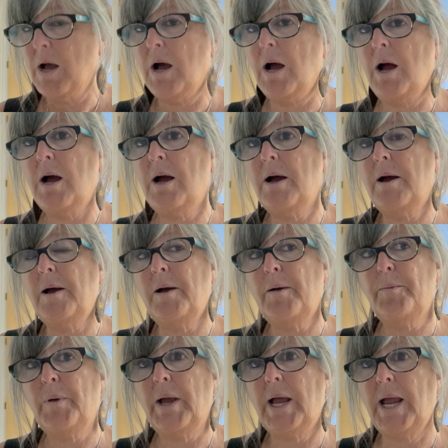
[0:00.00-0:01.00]

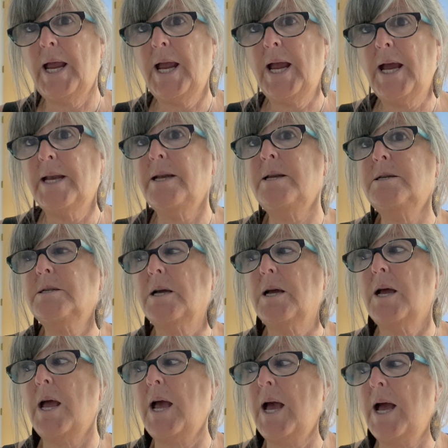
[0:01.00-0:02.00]
and
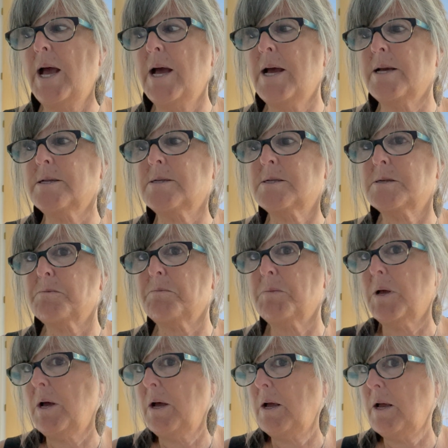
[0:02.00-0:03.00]
has
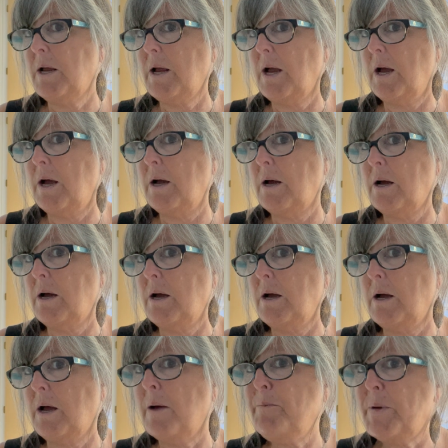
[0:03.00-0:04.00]

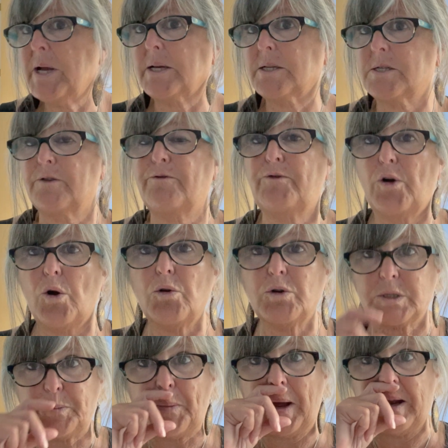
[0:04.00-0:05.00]
a mix of
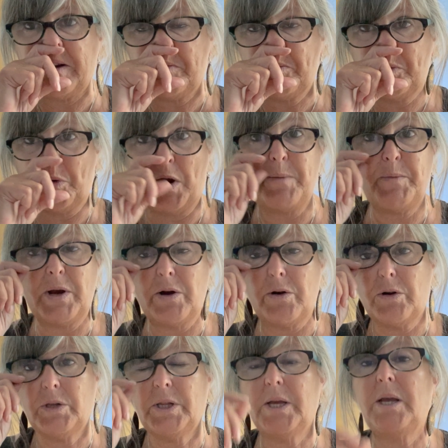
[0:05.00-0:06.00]
folks, but
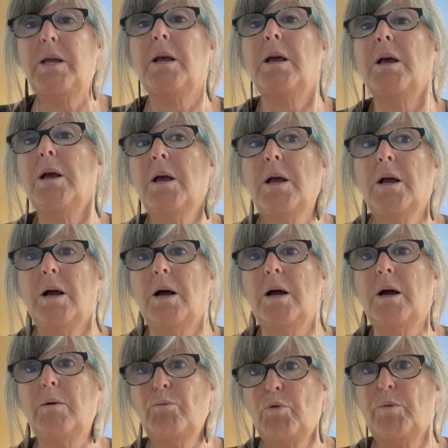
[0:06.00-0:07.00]
primarily
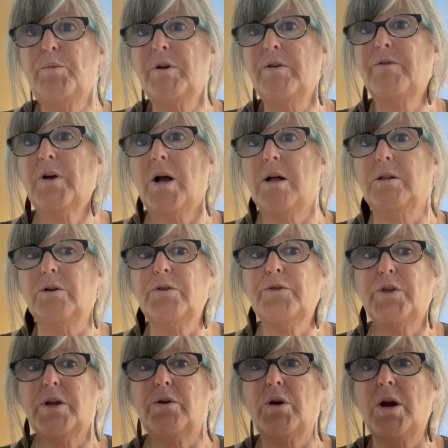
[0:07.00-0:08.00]
women of color.
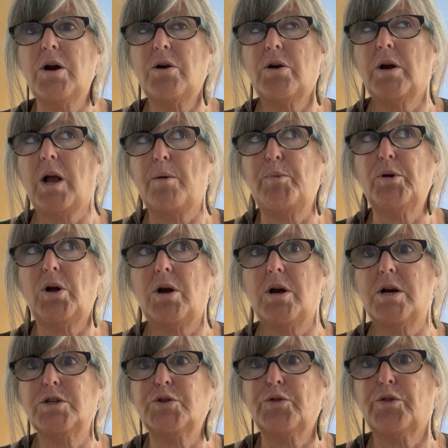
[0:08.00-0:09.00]
There are a couple
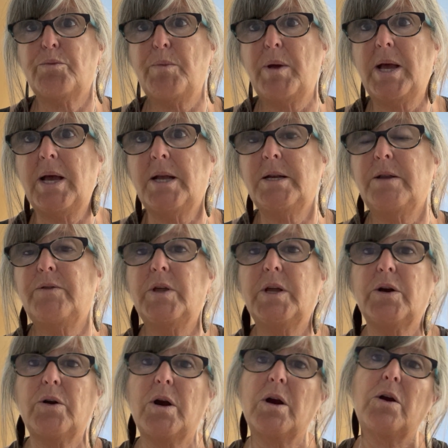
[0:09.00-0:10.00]
cards with men, and
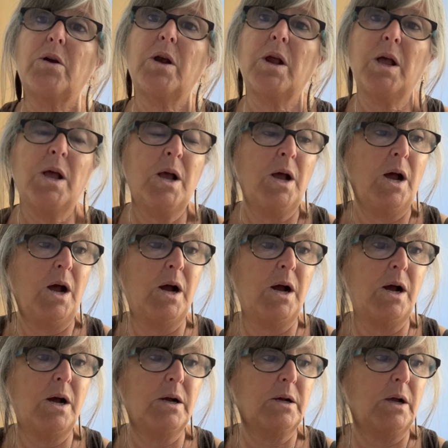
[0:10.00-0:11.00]
there are
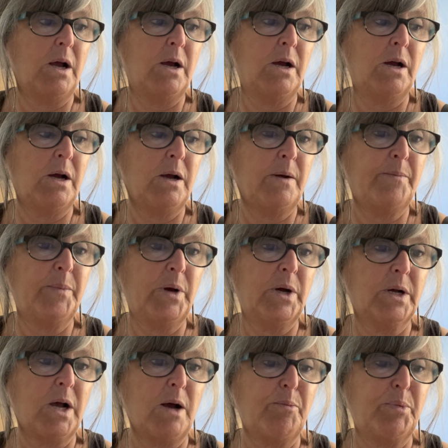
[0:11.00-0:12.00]
a
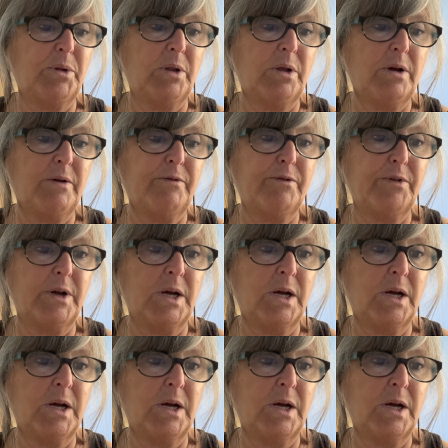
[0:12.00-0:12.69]
couple of